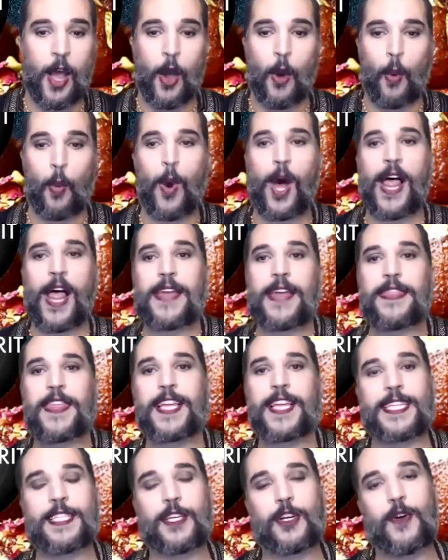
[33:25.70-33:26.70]
Well, I think
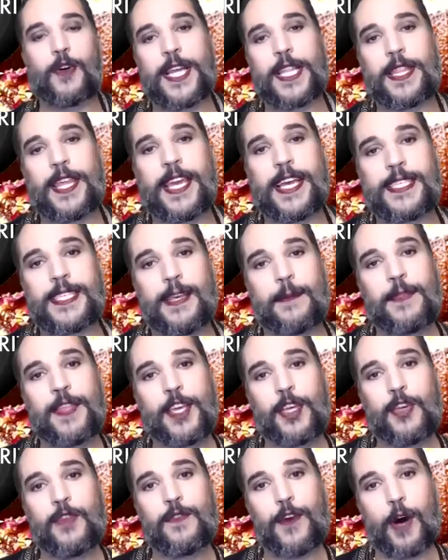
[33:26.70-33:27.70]
that's a great thing. It's
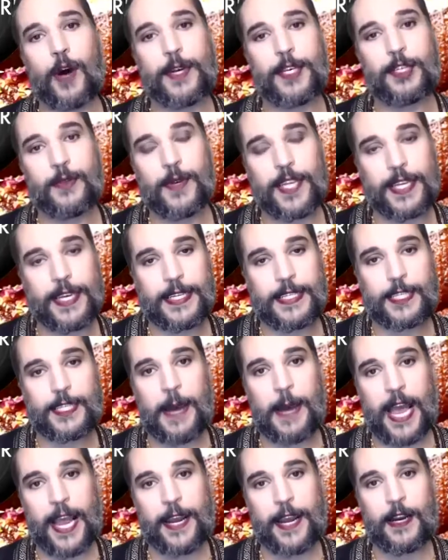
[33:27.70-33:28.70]
something you've always really
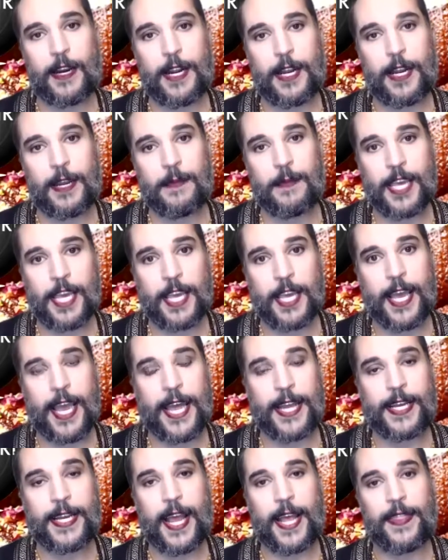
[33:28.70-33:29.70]
inspired in me,
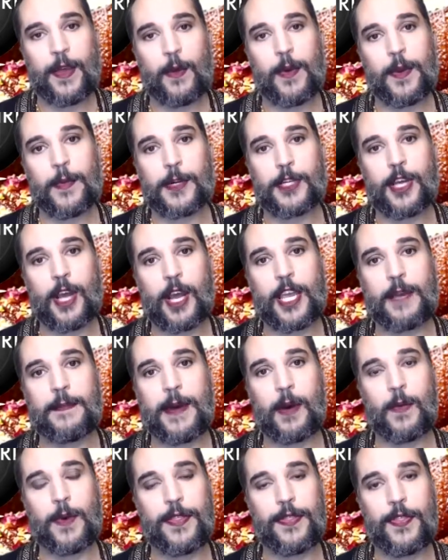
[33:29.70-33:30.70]
and that we were talking
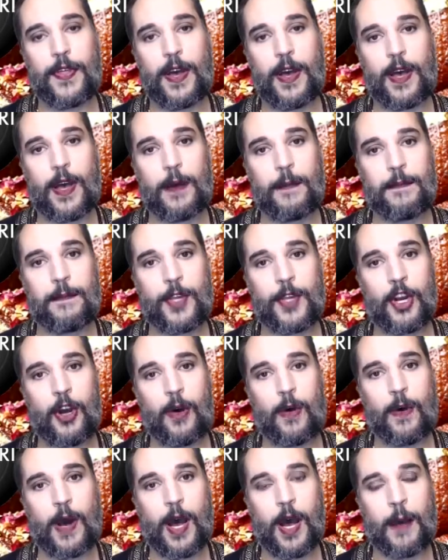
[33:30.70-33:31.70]
about with the,
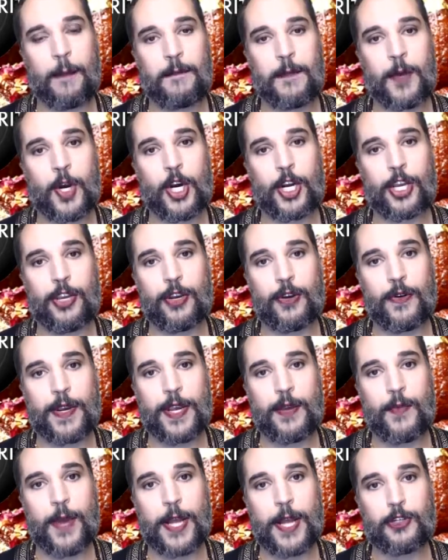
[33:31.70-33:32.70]

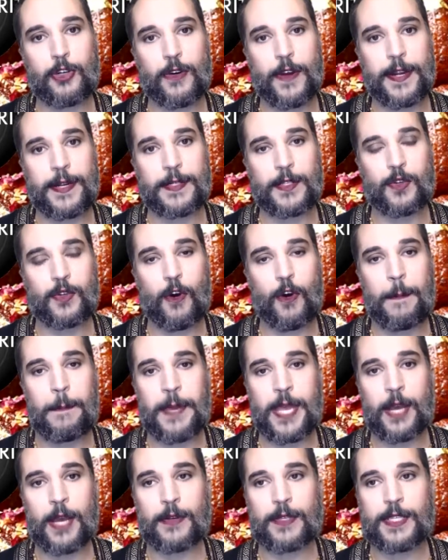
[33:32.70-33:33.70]
Mercury retrograde and
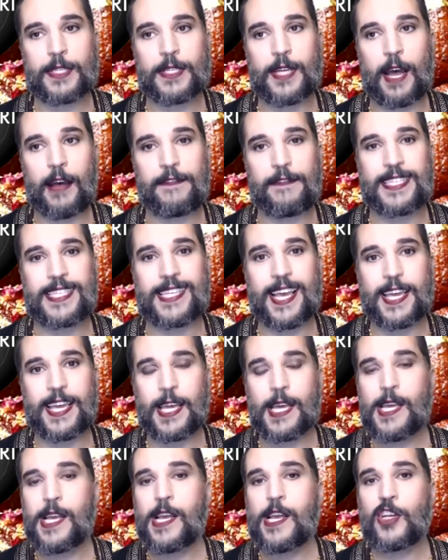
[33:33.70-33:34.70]
Scorpio stuff. It's
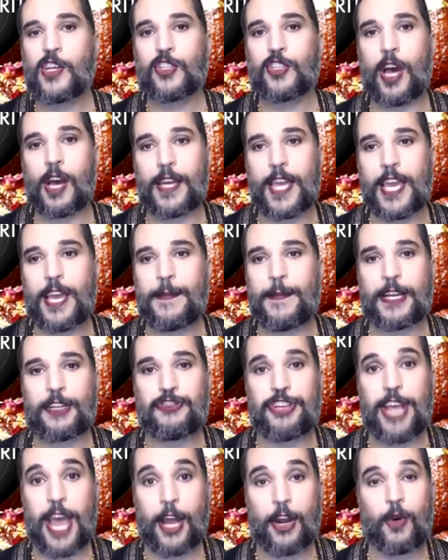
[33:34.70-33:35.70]
like talking about
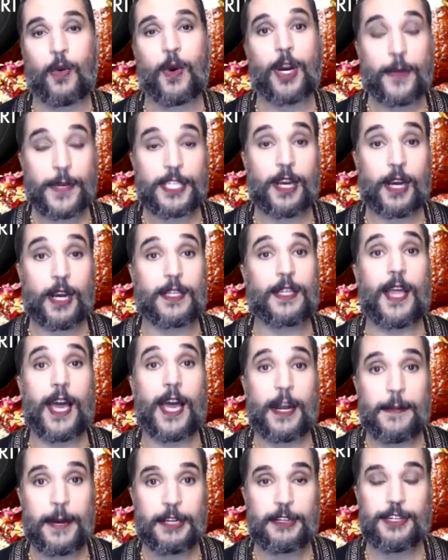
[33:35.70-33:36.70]
shadow work. We talked a
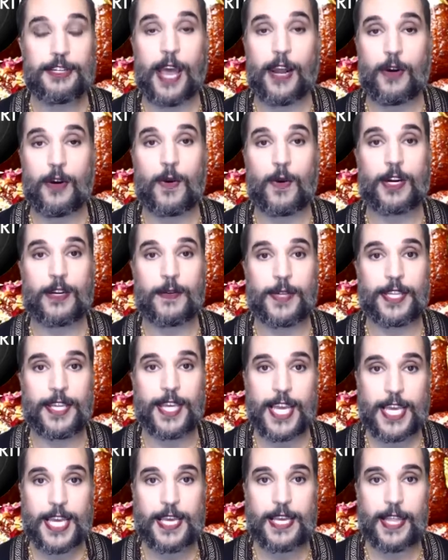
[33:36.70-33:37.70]
lot about shadow work with
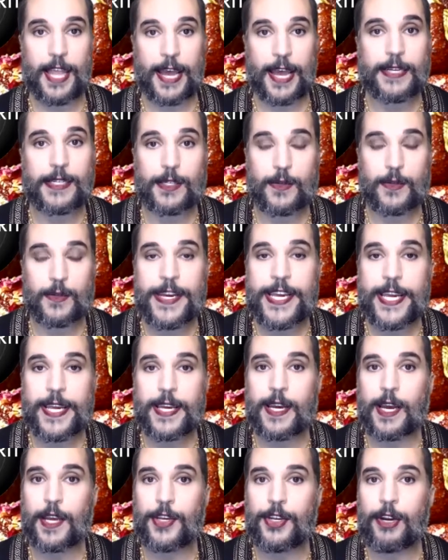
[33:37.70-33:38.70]
Kiki last
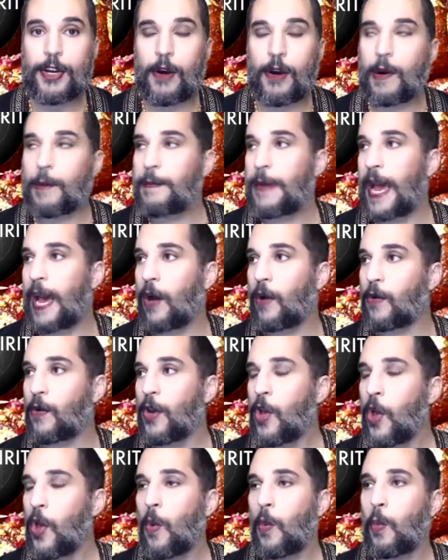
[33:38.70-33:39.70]
week,
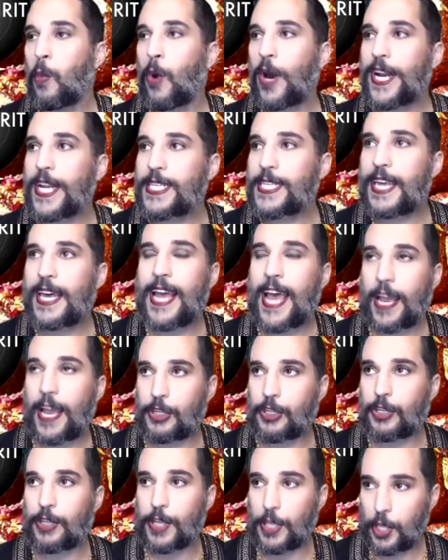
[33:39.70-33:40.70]
about what does that
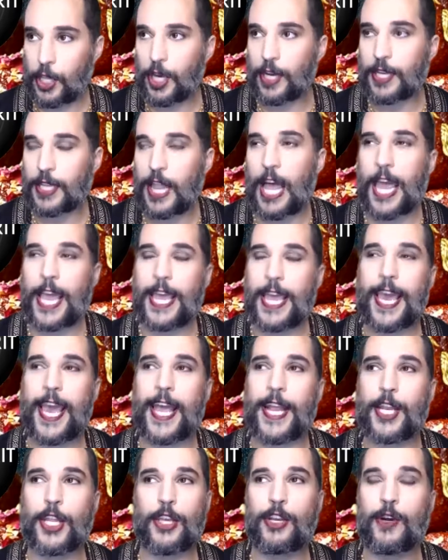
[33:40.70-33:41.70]
actually look like?
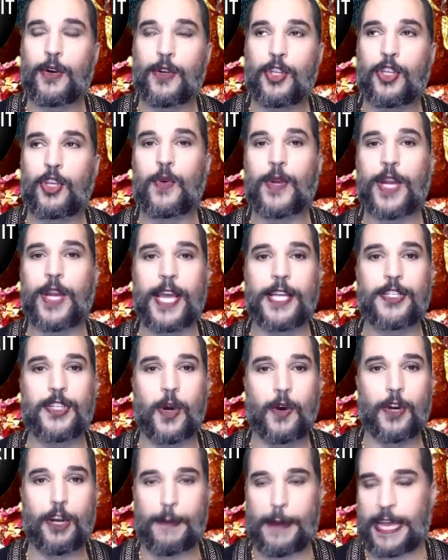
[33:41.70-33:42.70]
And, you and I
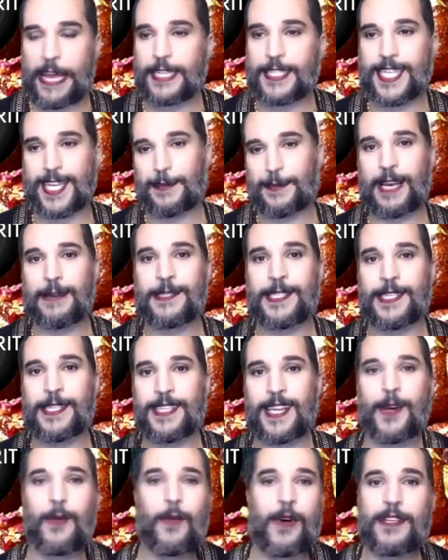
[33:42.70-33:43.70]
joke about it sometimes. It's
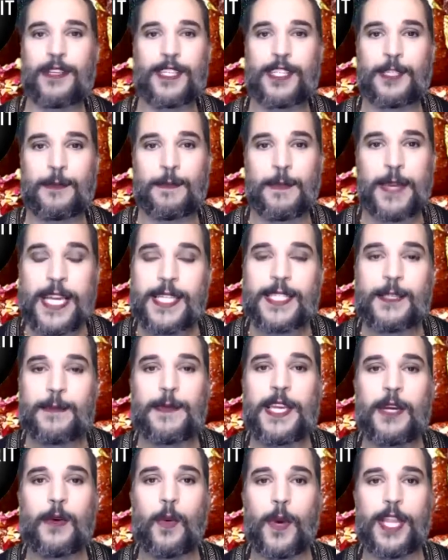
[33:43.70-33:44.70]
like, well, it just means
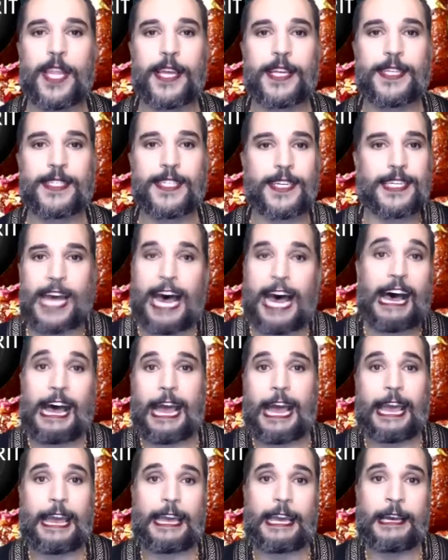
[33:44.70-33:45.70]
being willing to
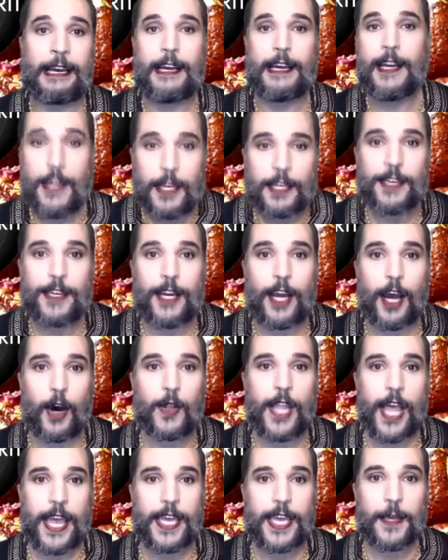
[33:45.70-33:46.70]
die,
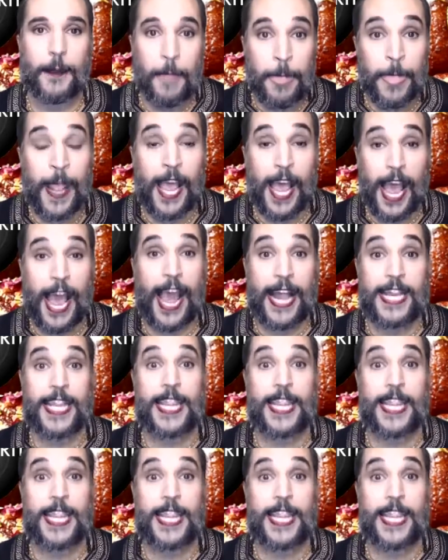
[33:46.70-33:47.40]
and